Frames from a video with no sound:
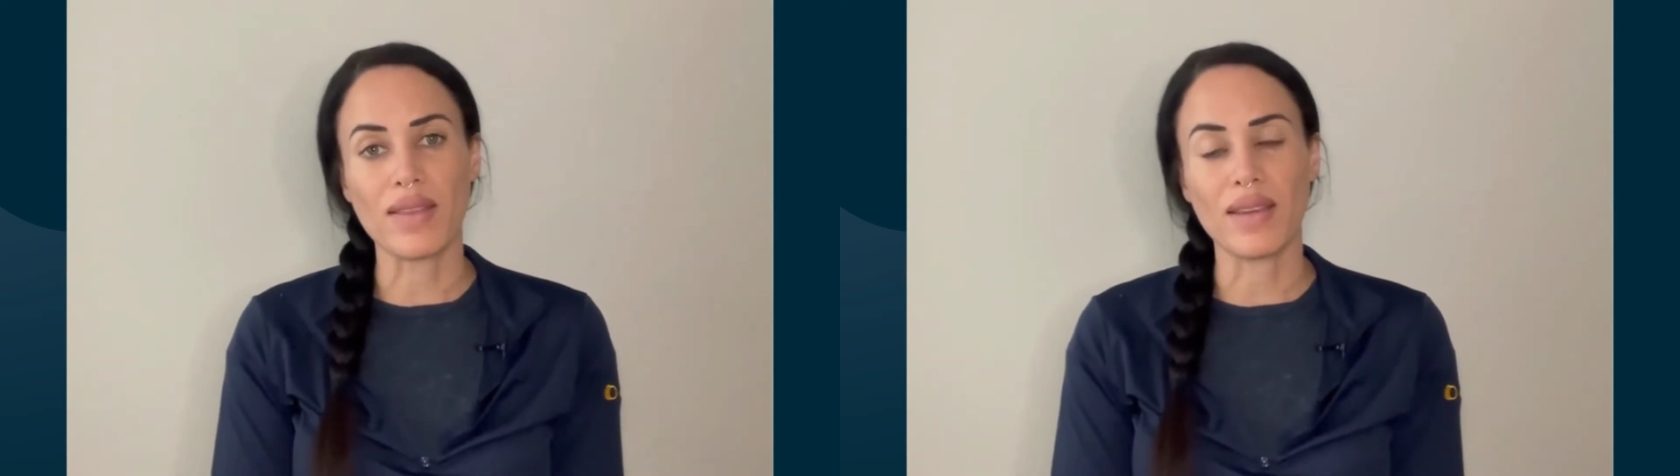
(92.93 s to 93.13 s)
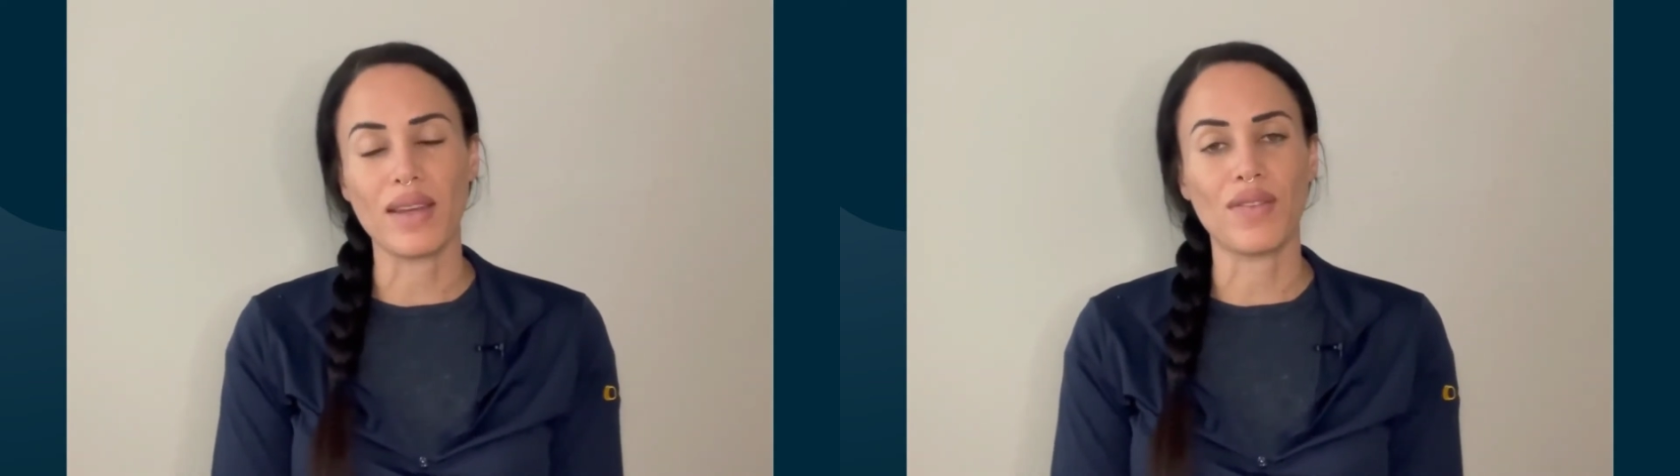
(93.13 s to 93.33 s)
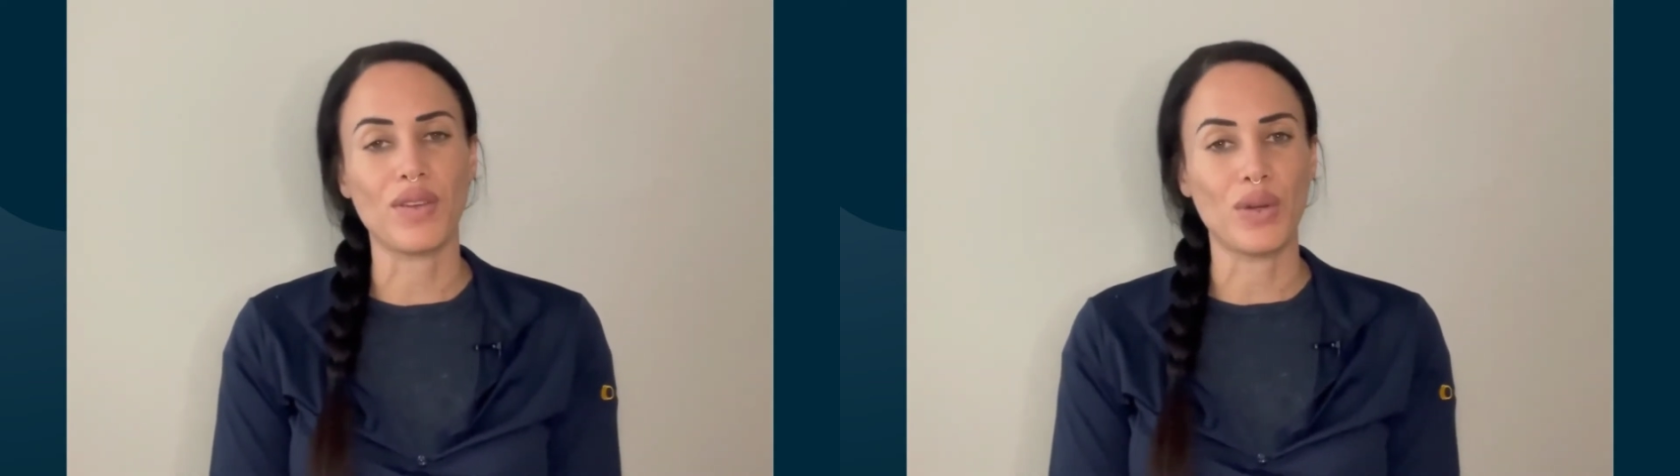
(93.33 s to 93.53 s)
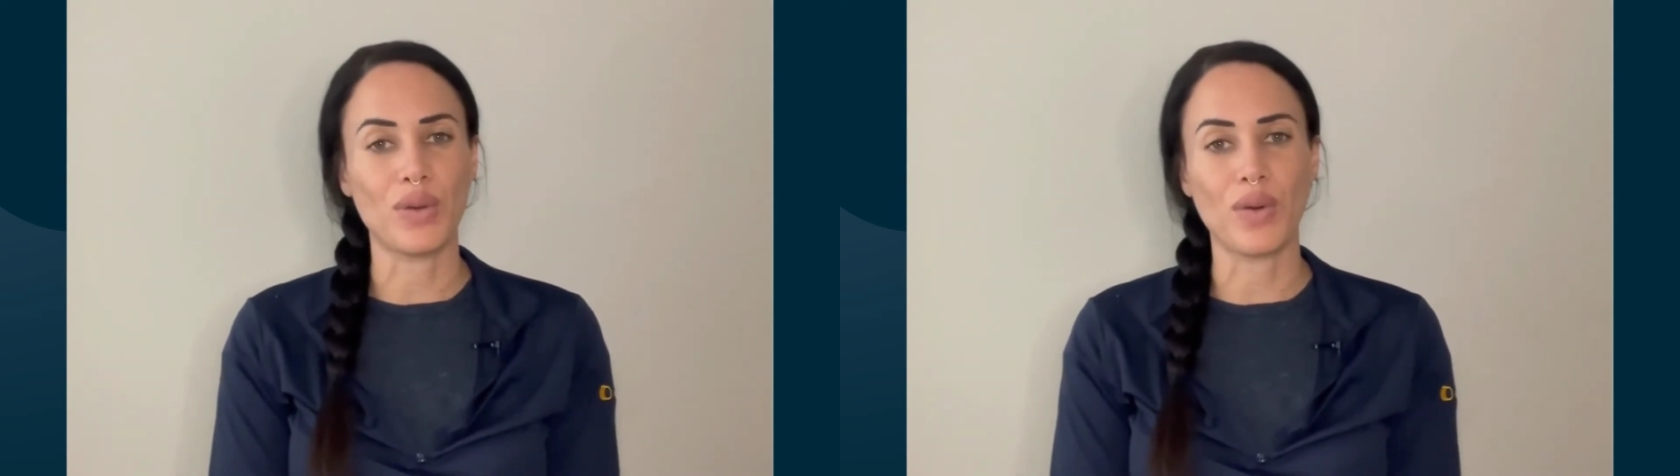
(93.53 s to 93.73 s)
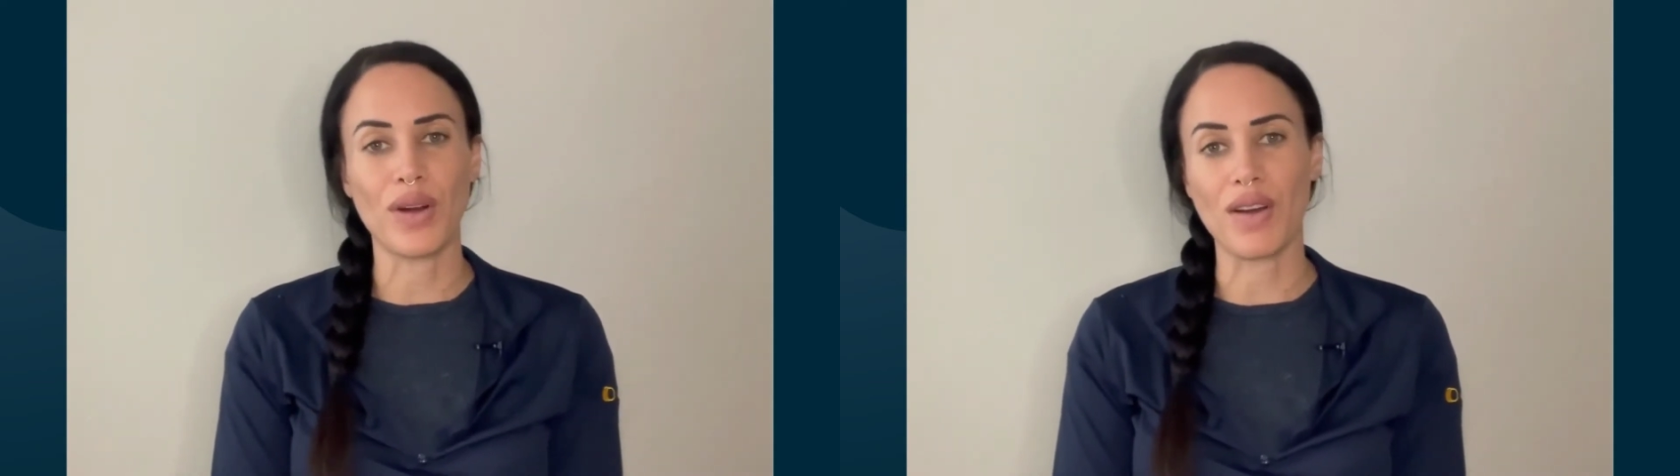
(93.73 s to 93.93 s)
If
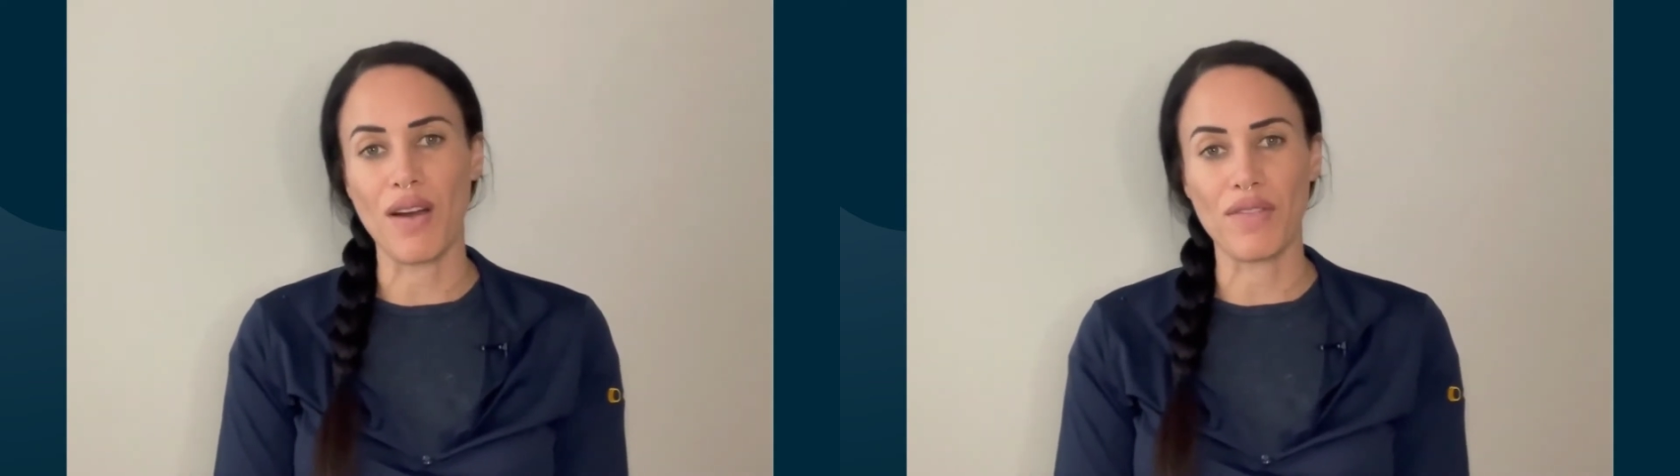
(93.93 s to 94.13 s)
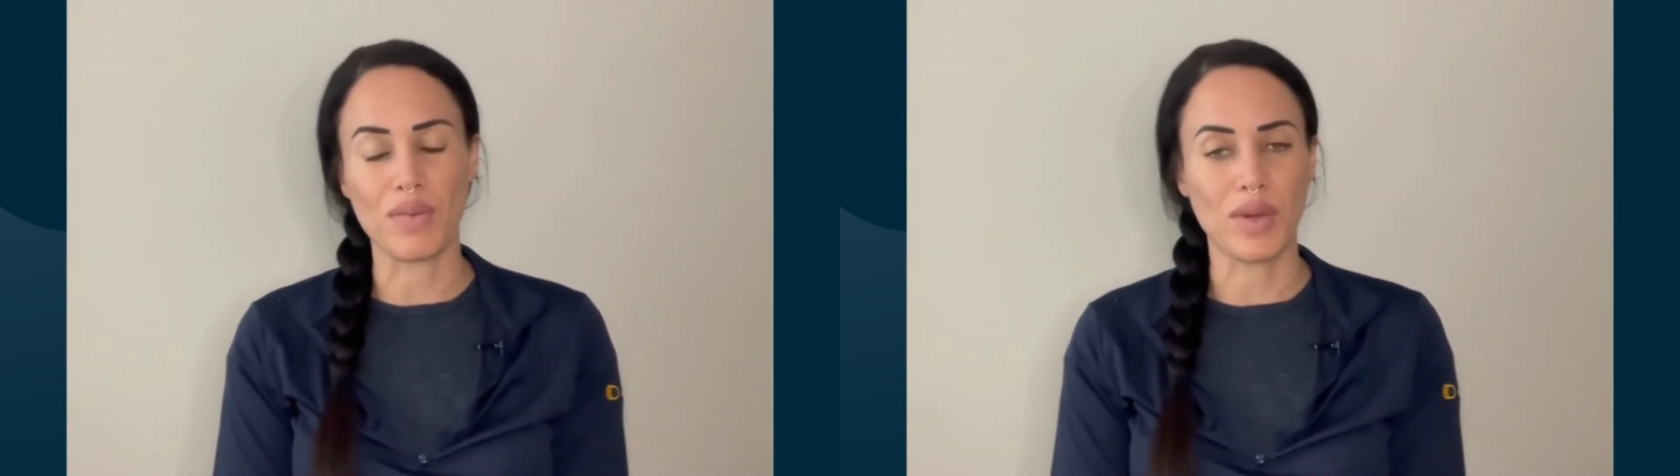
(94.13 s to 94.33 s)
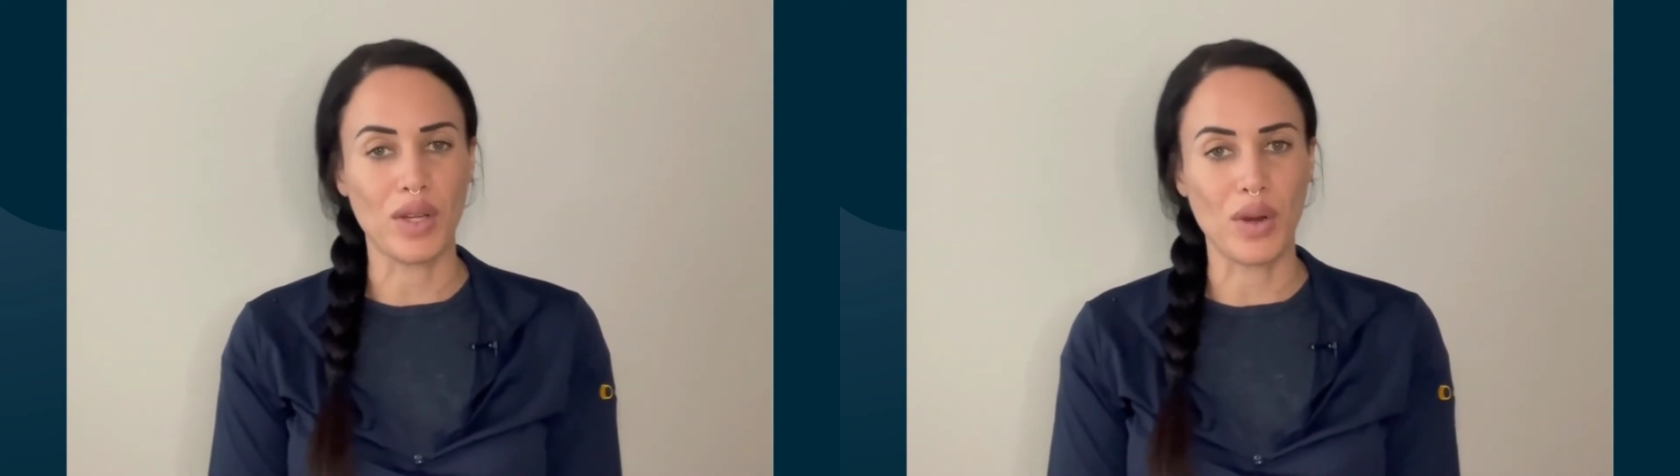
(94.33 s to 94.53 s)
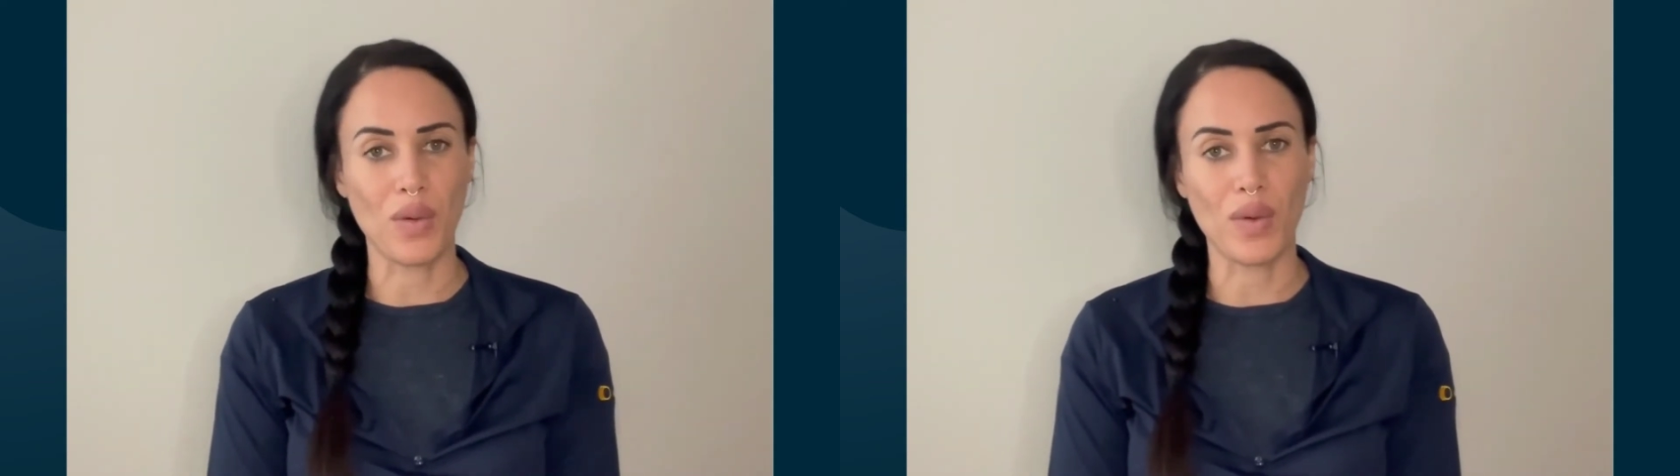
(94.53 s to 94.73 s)
you are not familiar